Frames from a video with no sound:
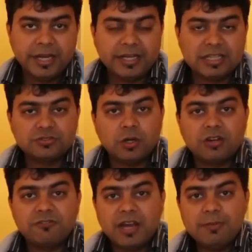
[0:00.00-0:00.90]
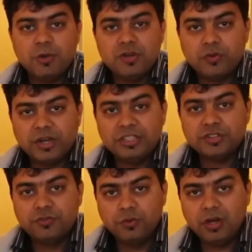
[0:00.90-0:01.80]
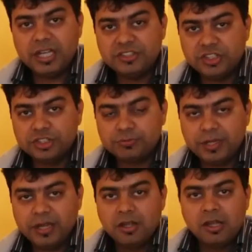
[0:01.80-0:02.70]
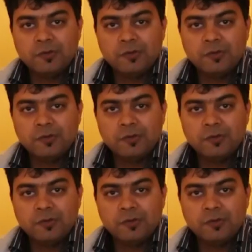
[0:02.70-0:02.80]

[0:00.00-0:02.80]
It has got a 5.1-inch full HD display.